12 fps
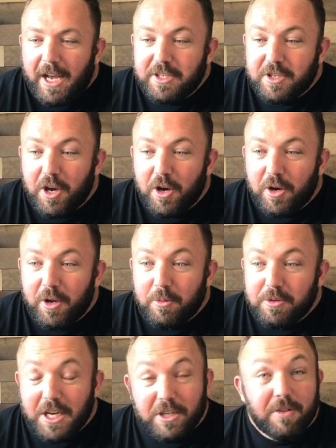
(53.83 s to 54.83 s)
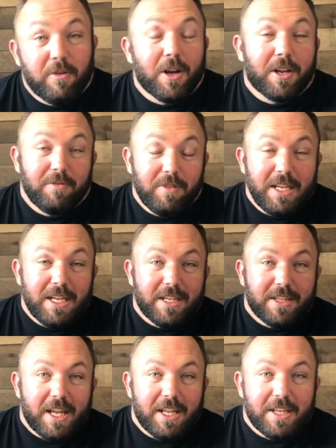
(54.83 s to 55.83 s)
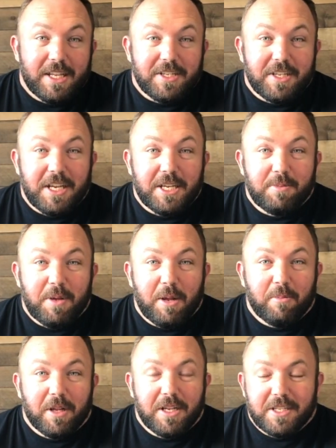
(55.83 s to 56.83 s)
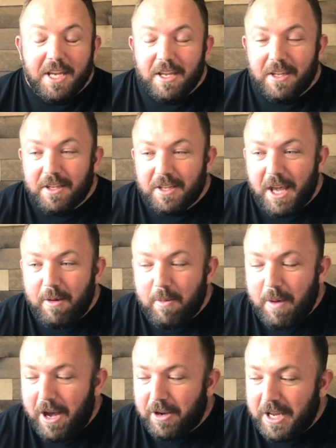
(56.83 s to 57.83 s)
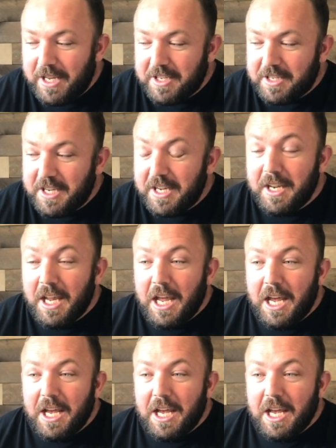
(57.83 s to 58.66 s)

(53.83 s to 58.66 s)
So it was actually very convenient that this ESPN Plus came about as it did,